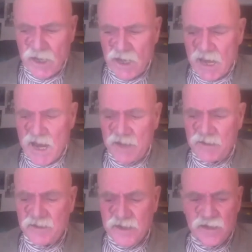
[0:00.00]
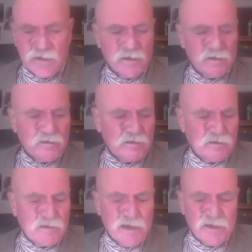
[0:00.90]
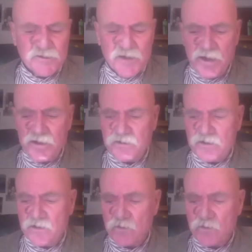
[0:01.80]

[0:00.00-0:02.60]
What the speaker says: And then they decided that